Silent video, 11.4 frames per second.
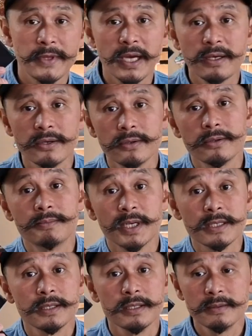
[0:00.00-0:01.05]
Thank you,
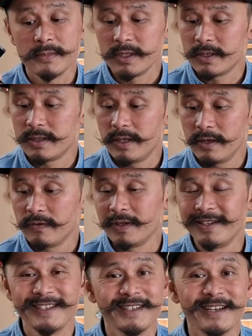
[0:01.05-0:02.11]
Maksim. It's
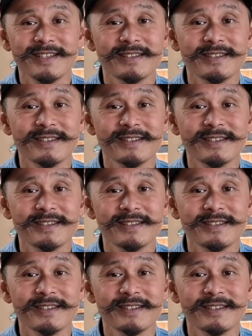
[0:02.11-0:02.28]
definitely a nice